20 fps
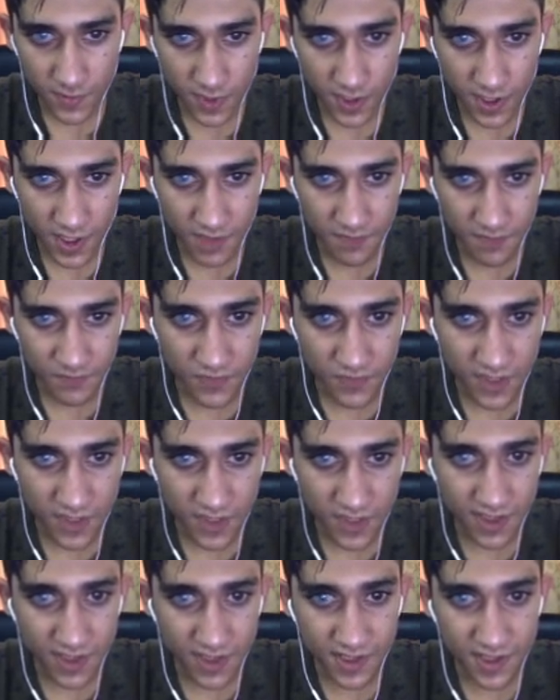Okay,
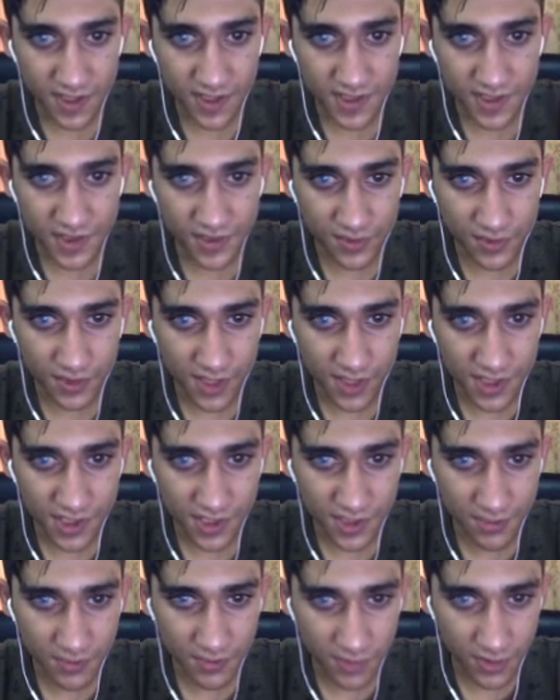in the
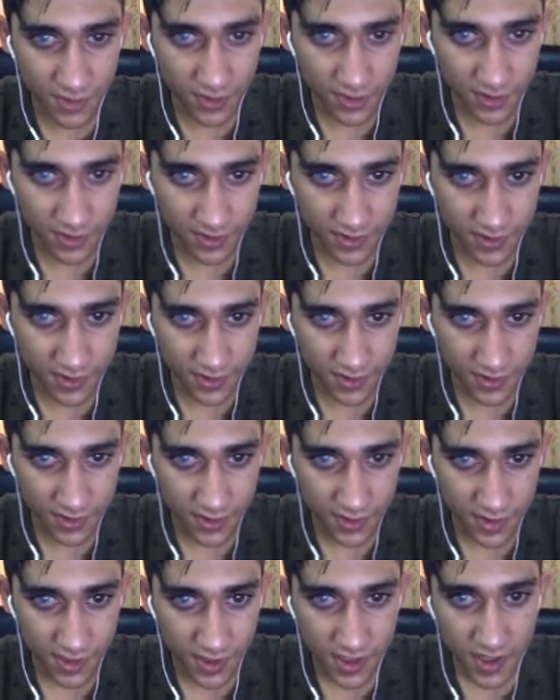installation part,
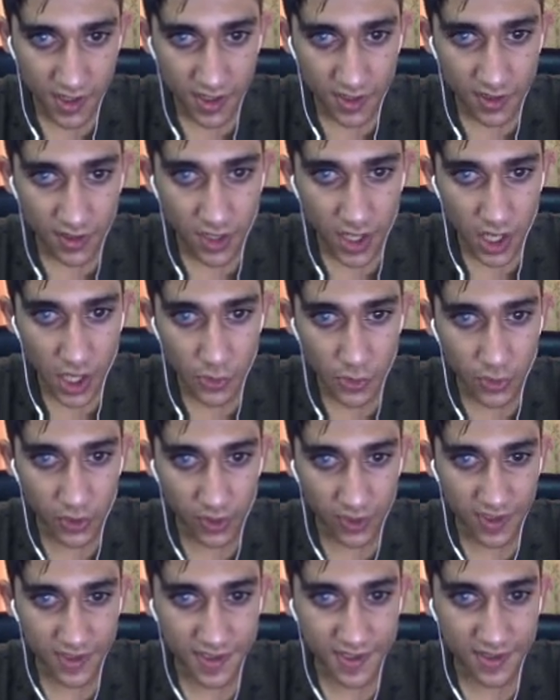local
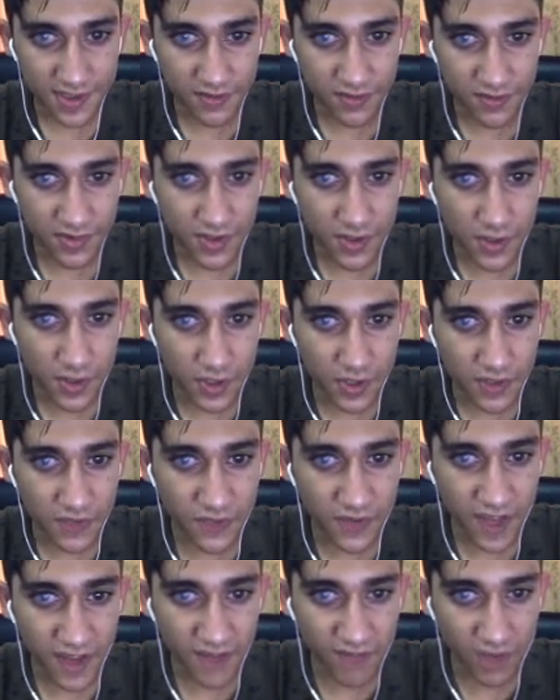installation. Look,
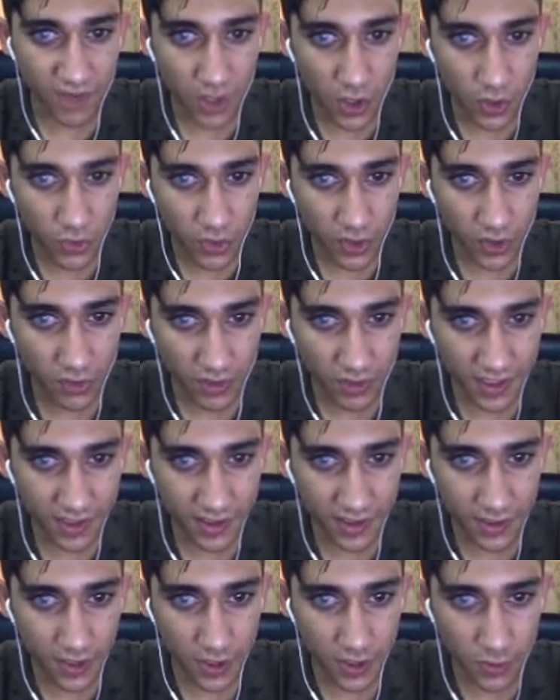we have local and
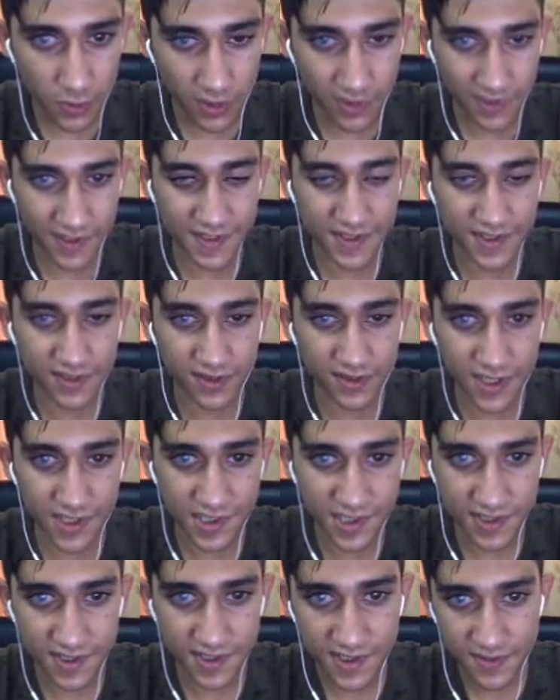global
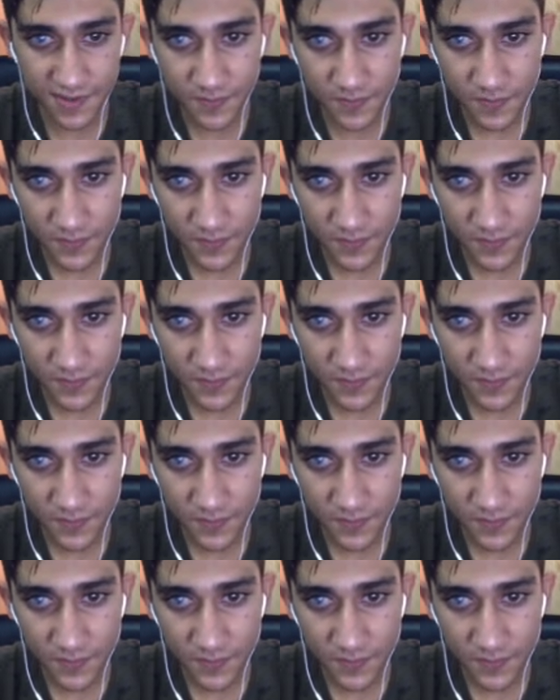installations.